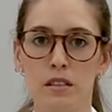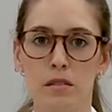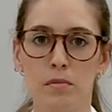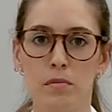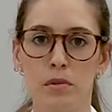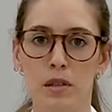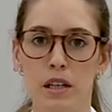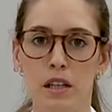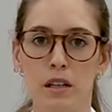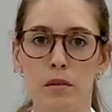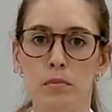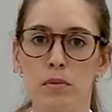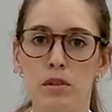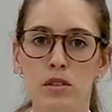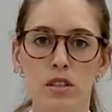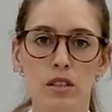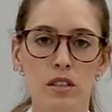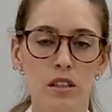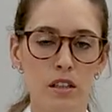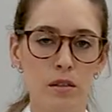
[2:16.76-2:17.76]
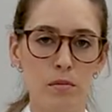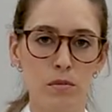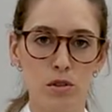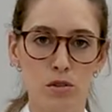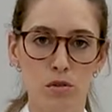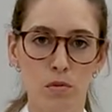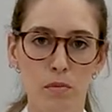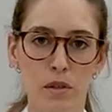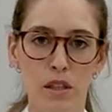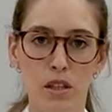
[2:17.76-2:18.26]
For example, if
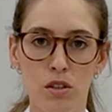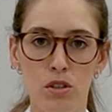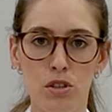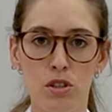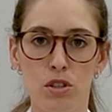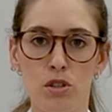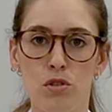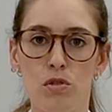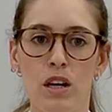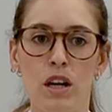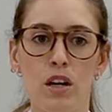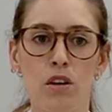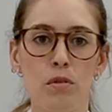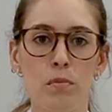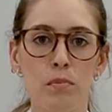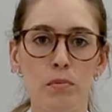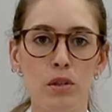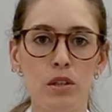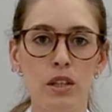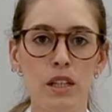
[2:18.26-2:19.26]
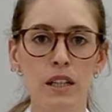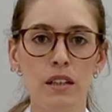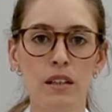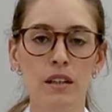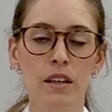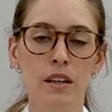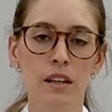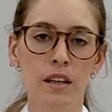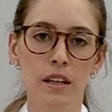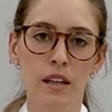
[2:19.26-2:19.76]
we have a sponge cake and a
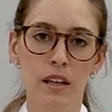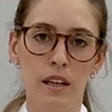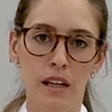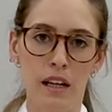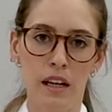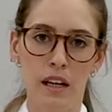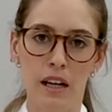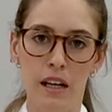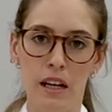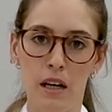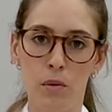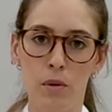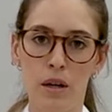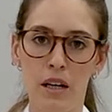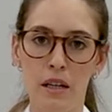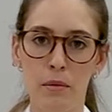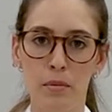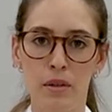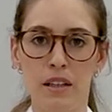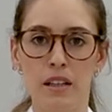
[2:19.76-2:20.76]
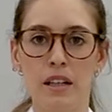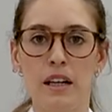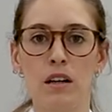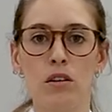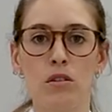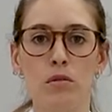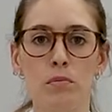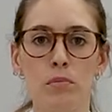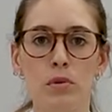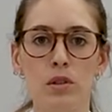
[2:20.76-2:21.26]
compote, the free water from the
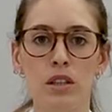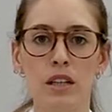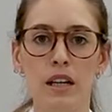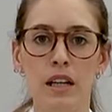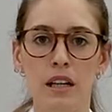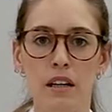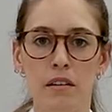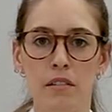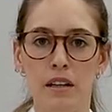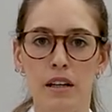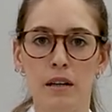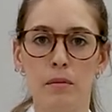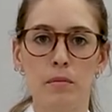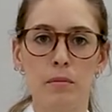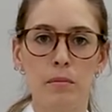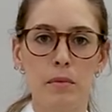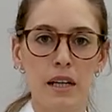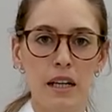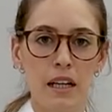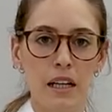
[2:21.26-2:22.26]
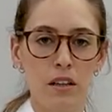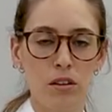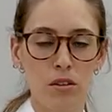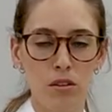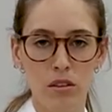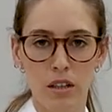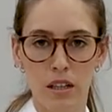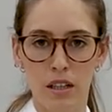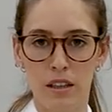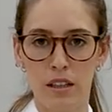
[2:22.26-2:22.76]
compote will end up
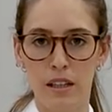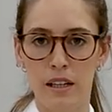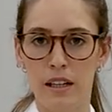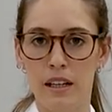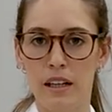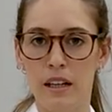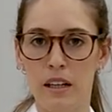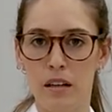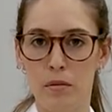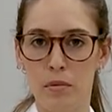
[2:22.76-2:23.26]
migrating towards the